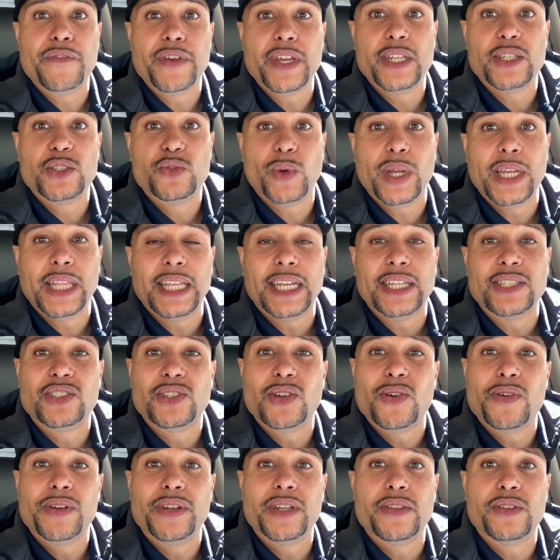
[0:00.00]
Venezuela. I
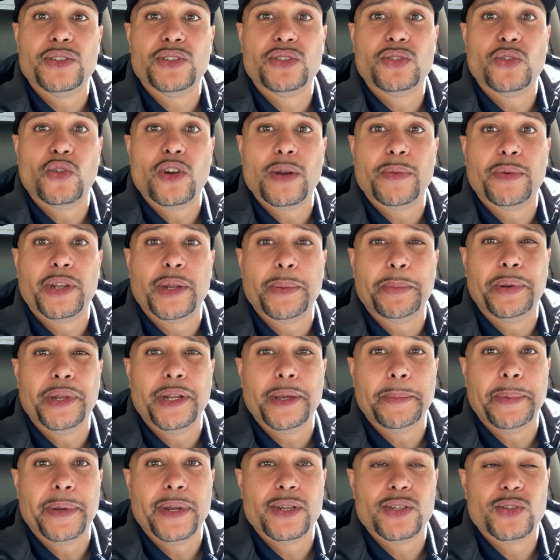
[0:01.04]
saw another story I'm going to put
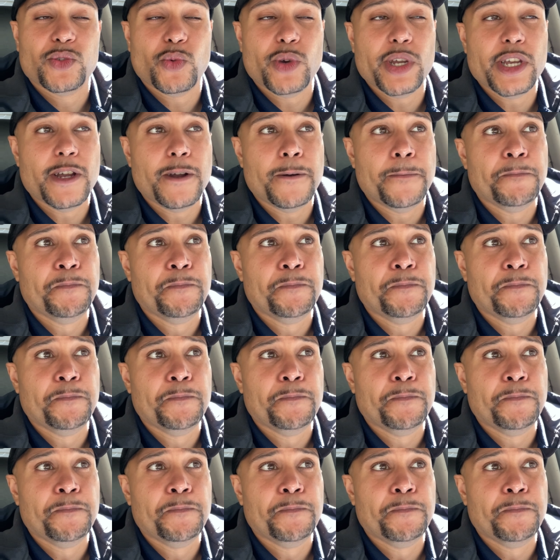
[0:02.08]
up here as well,